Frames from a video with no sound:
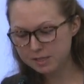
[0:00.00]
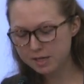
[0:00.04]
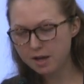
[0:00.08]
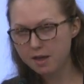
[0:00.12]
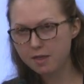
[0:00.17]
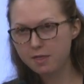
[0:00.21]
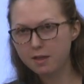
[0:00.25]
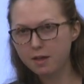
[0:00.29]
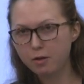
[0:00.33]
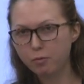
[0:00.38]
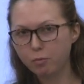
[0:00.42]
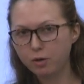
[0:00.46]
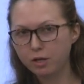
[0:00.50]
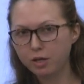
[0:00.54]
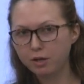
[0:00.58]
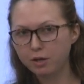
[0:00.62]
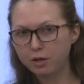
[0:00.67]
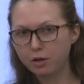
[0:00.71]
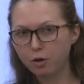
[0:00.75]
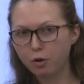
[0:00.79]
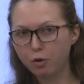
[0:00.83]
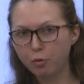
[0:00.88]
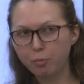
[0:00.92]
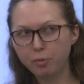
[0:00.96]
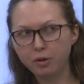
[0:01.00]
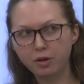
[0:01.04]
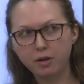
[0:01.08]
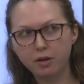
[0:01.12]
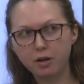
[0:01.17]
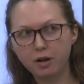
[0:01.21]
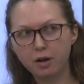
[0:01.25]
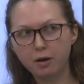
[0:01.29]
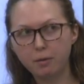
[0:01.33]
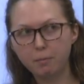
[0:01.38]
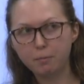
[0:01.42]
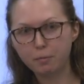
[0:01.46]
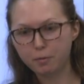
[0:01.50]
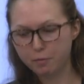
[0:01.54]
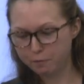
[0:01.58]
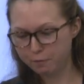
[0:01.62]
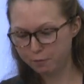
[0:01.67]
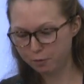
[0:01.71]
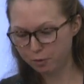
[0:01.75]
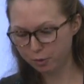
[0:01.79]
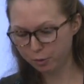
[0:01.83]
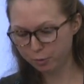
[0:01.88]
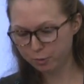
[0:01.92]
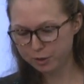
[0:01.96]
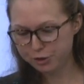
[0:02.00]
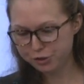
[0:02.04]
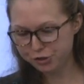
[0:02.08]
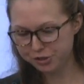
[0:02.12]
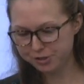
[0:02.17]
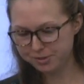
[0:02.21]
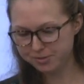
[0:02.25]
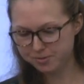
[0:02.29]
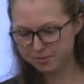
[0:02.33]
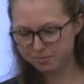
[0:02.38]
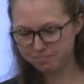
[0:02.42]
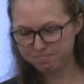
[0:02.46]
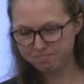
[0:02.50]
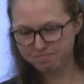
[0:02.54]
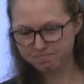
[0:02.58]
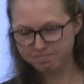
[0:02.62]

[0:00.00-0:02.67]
and then we can open it up for questions.